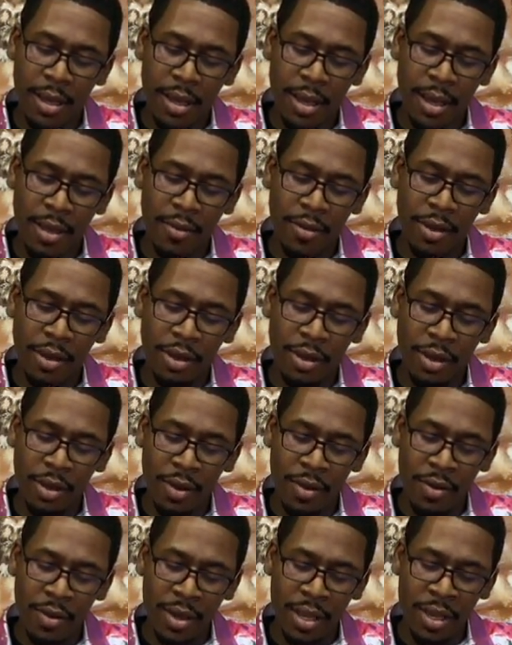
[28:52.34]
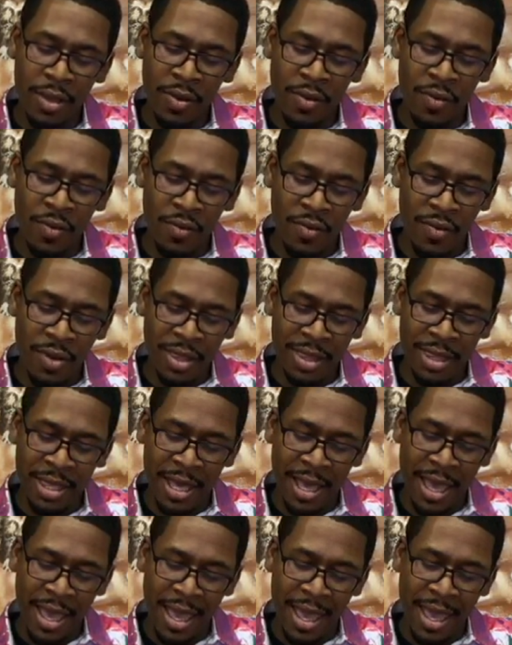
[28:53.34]
And we're going with
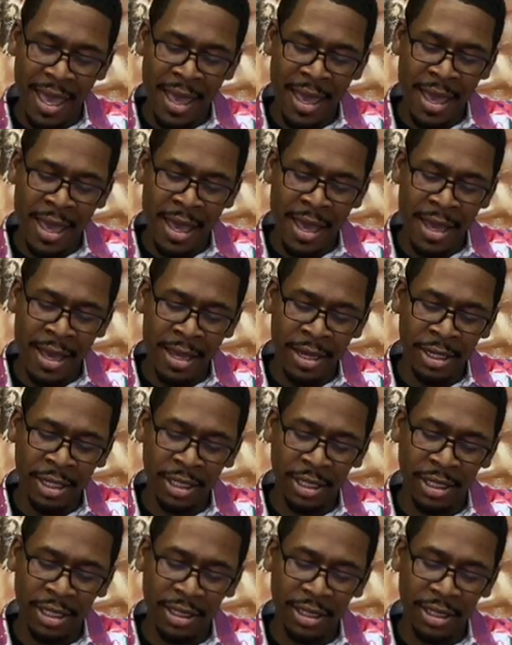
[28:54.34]
the edge.